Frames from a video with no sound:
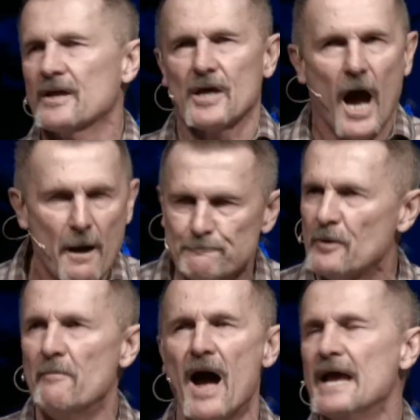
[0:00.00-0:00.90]

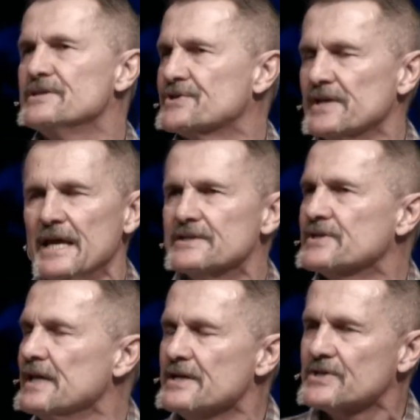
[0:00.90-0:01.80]
compromise
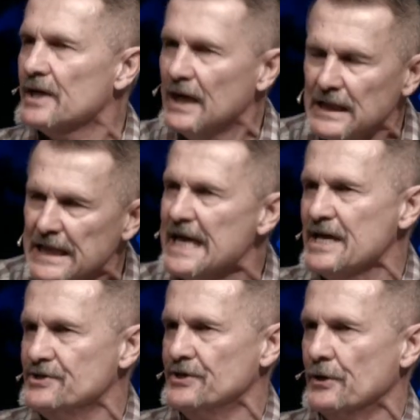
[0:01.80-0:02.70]
is going to
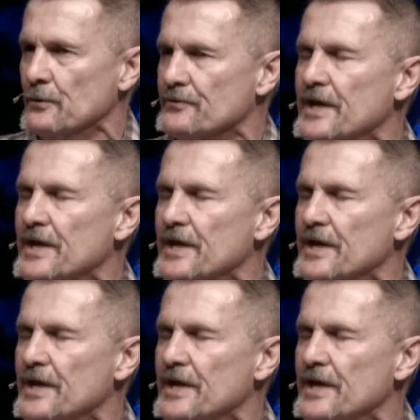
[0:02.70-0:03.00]
lead you.